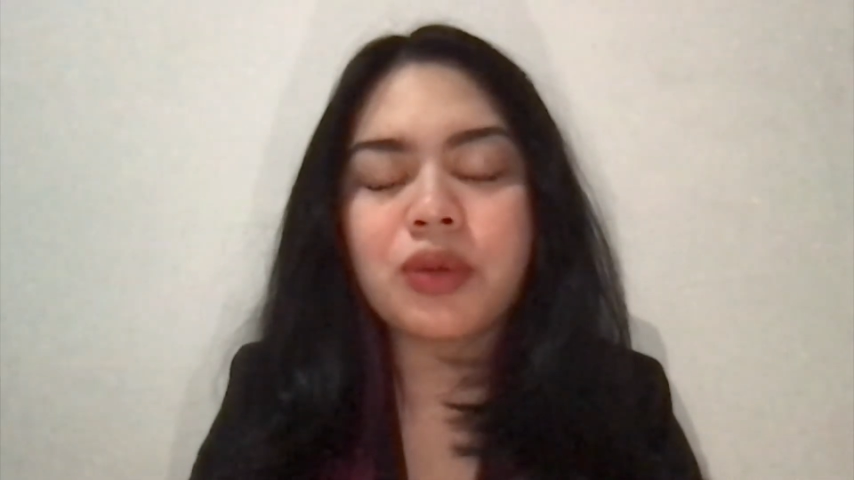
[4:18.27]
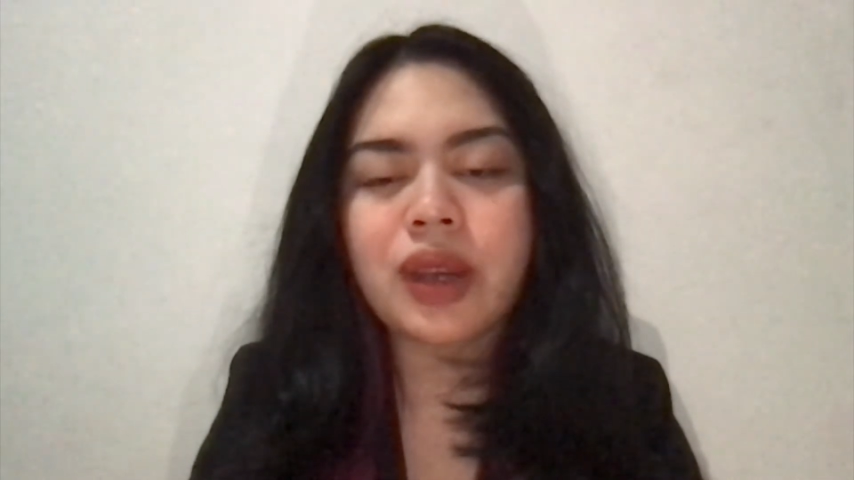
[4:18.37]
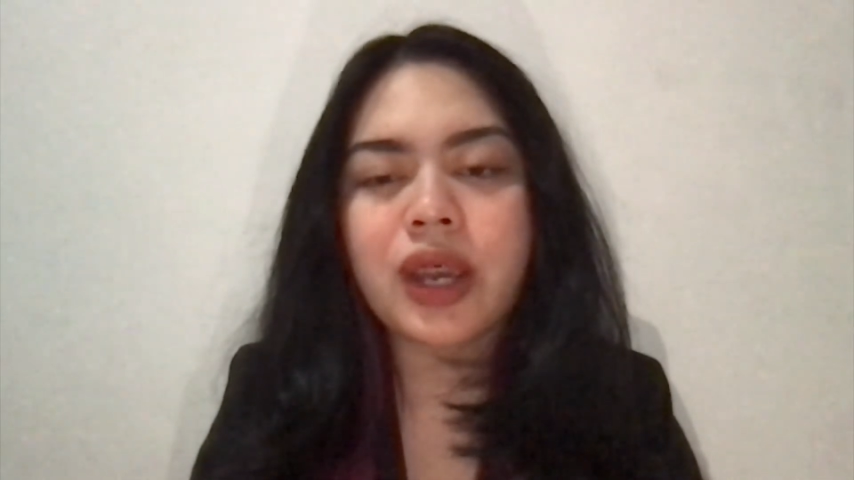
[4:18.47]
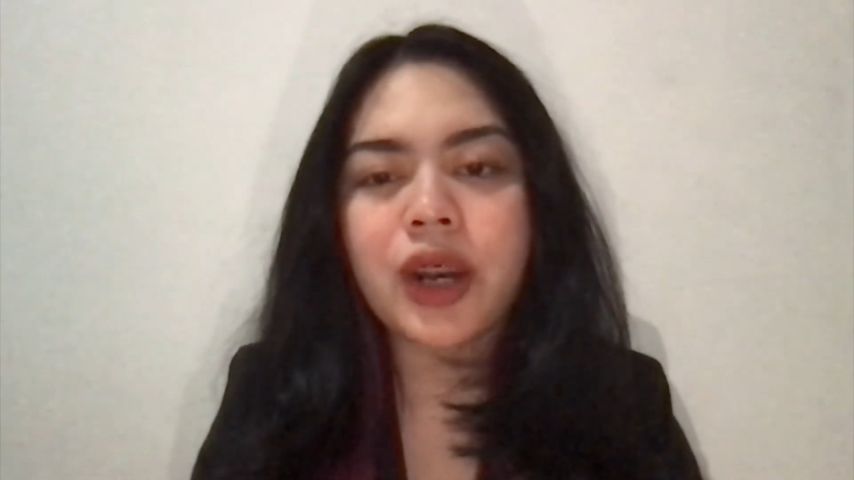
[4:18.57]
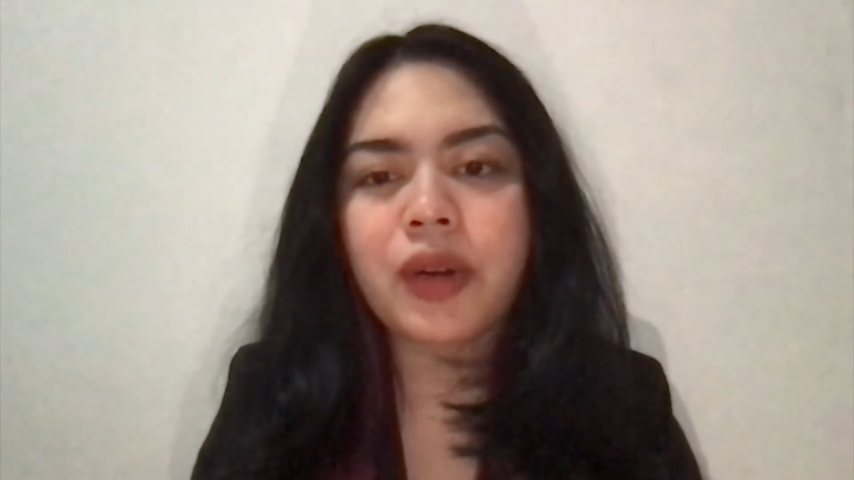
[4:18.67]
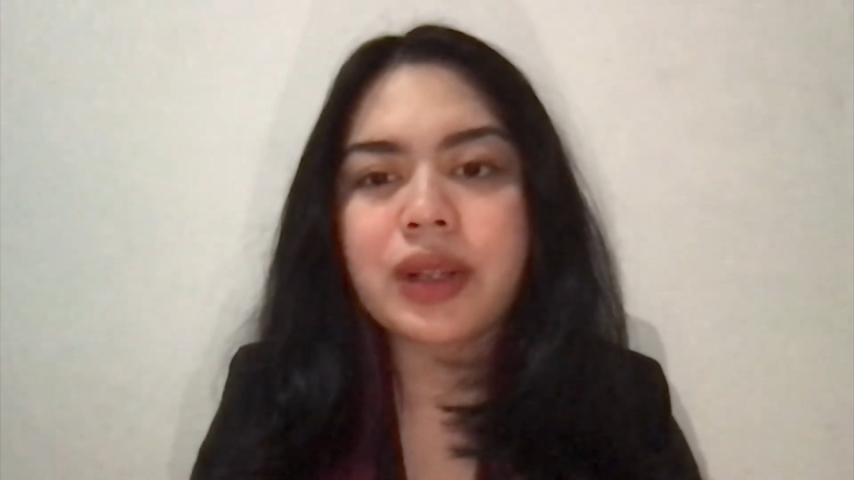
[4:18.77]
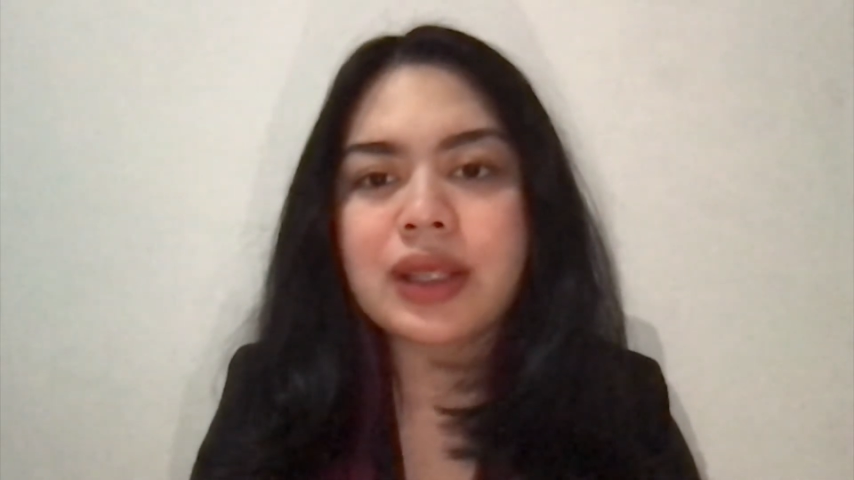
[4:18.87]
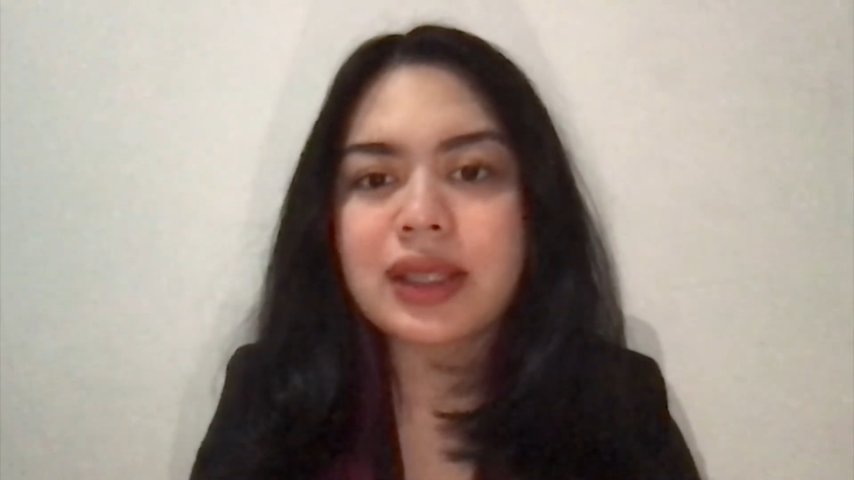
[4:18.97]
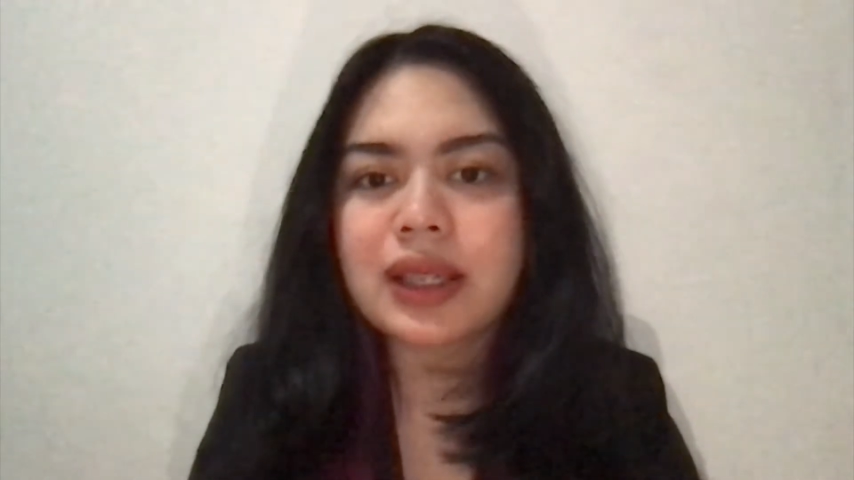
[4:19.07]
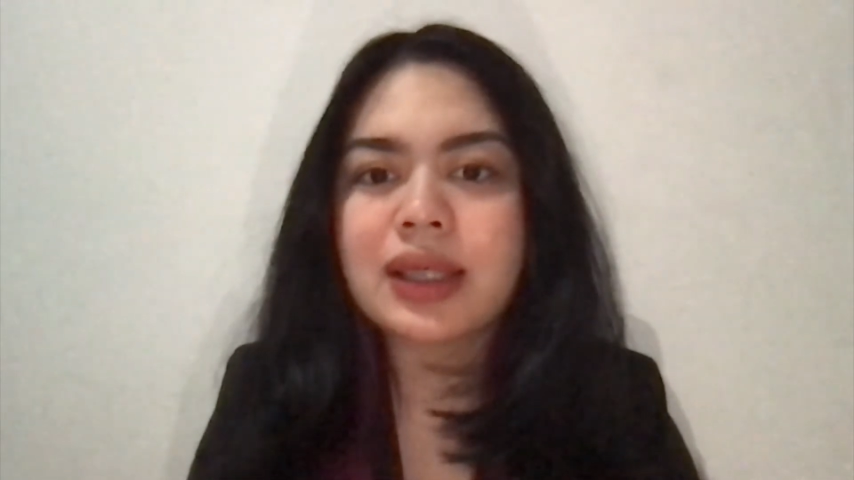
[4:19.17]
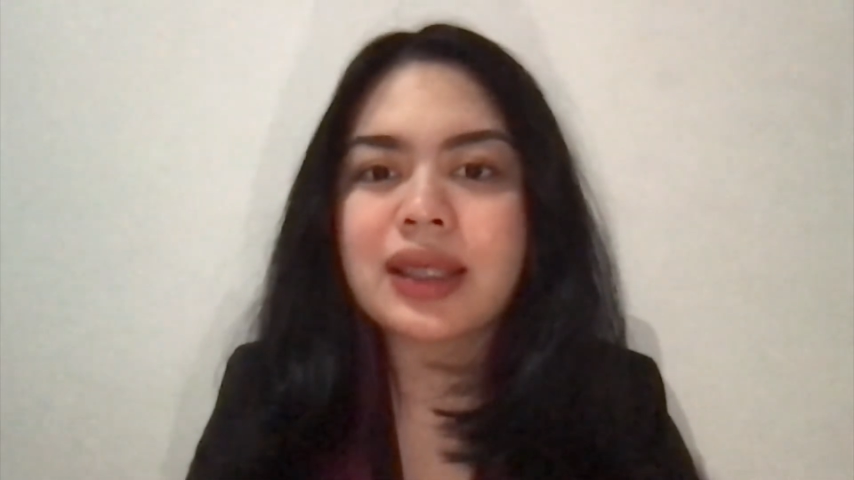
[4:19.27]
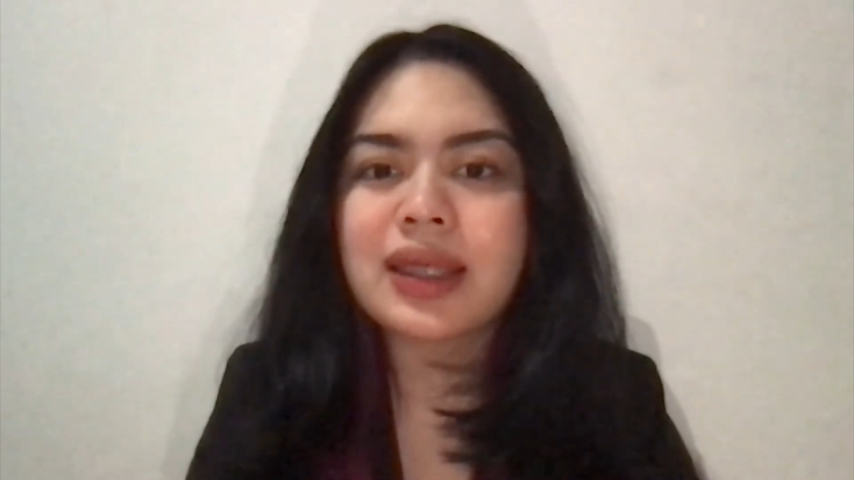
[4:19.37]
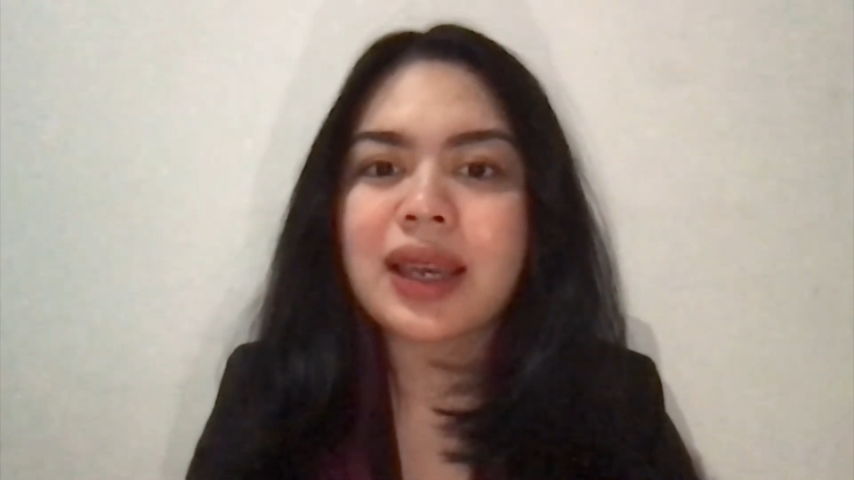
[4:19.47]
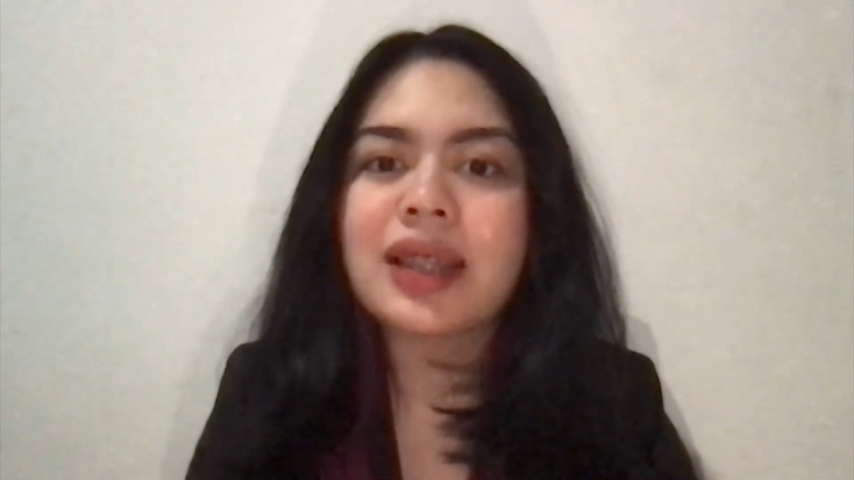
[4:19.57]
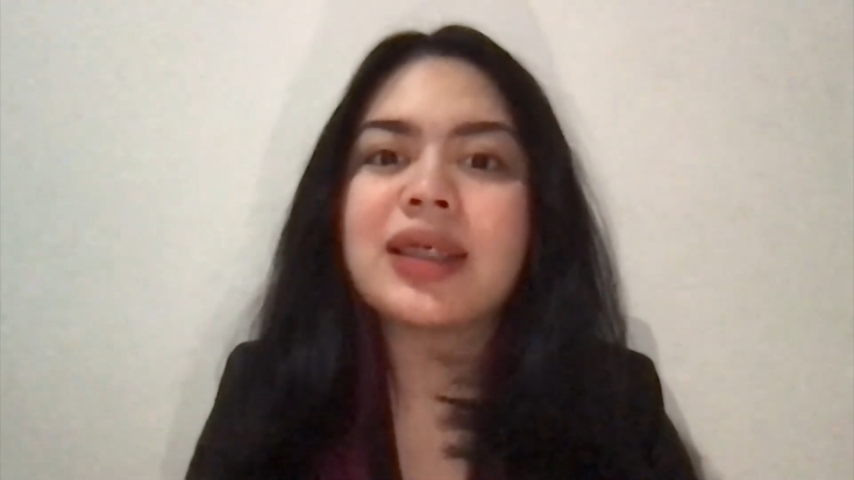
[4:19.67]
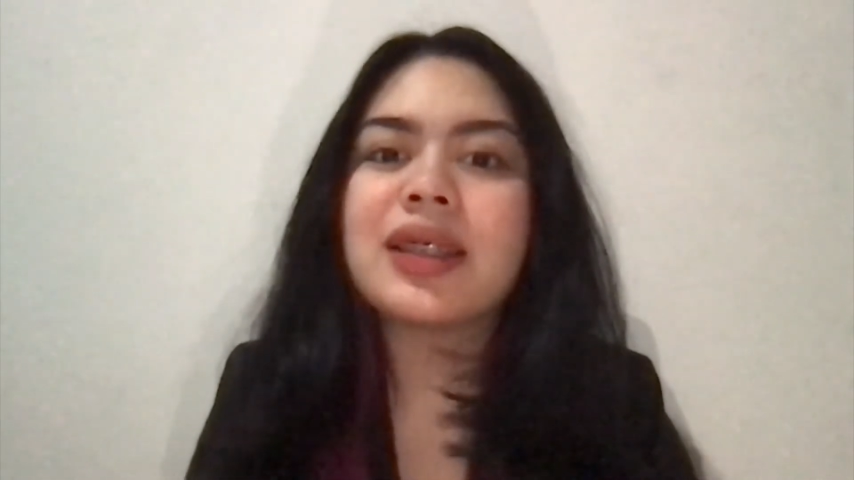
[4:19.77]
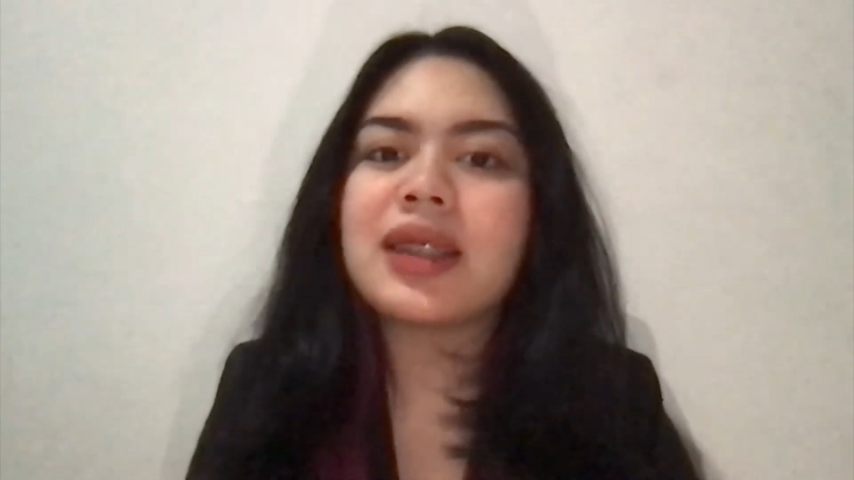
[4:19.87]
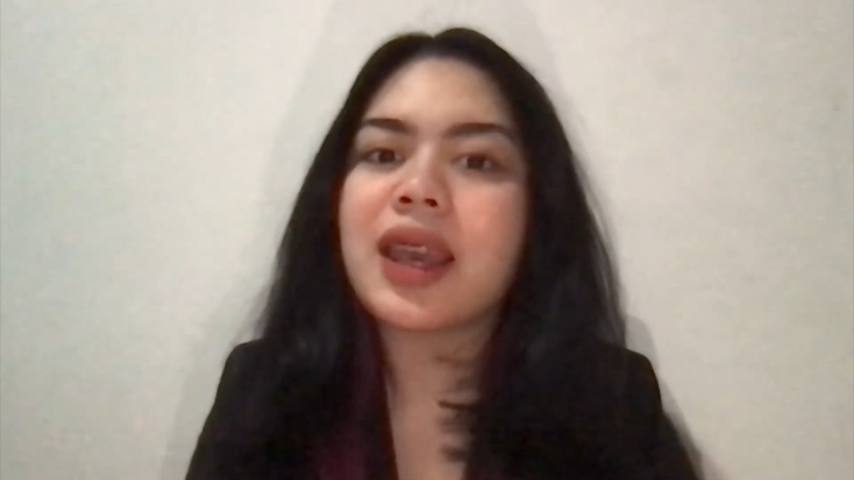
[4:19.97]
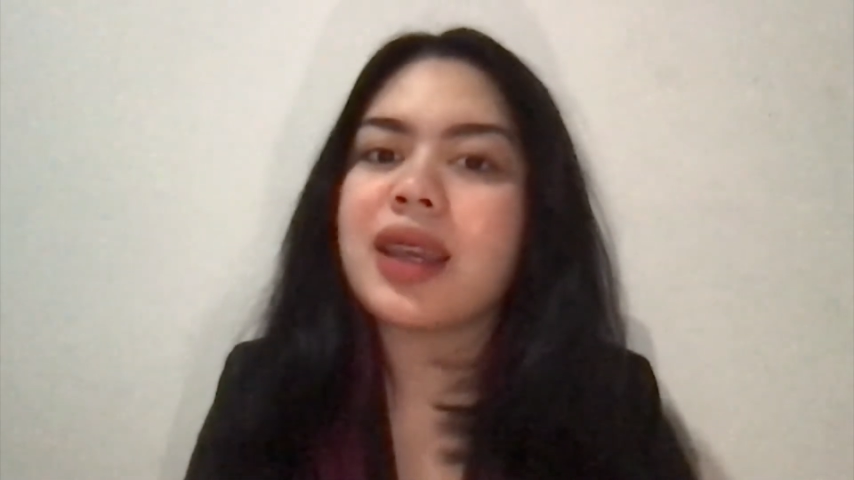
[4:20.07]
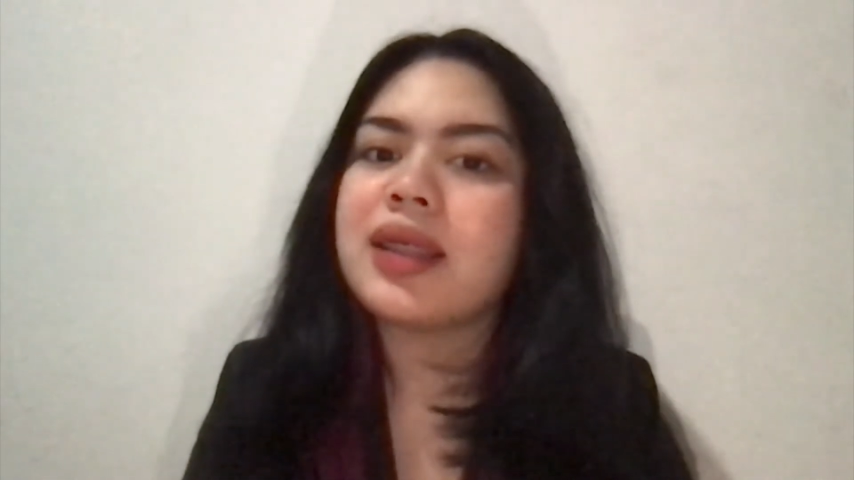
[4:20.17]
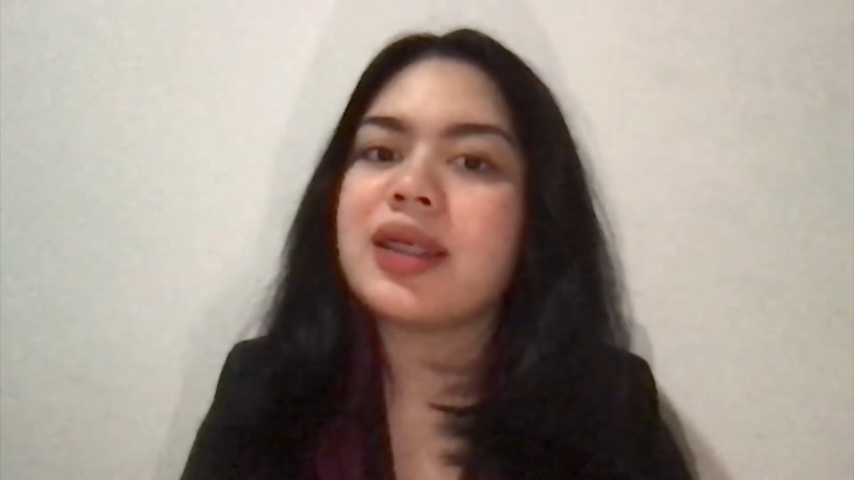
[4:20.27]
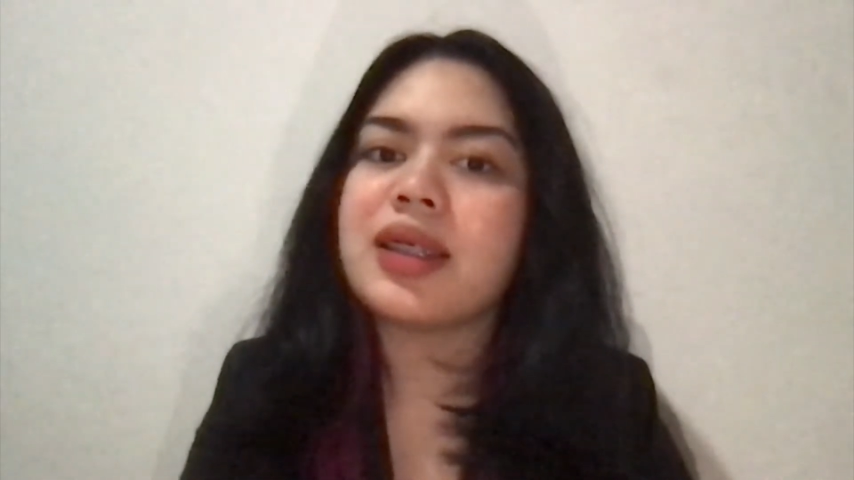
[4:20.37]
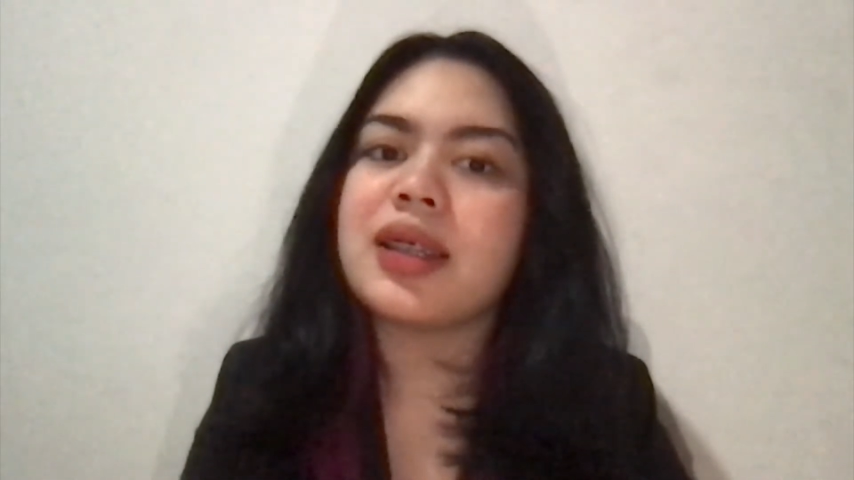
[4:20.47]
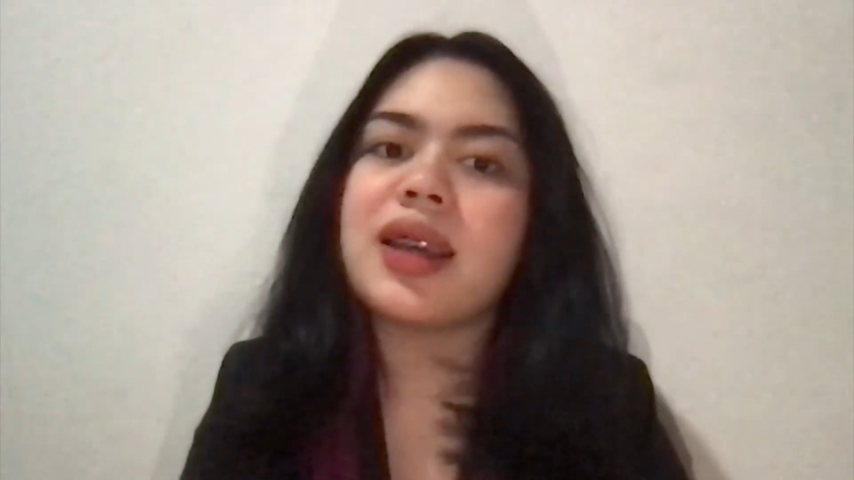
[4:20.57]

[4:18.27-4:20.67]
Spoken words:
increase since 1980.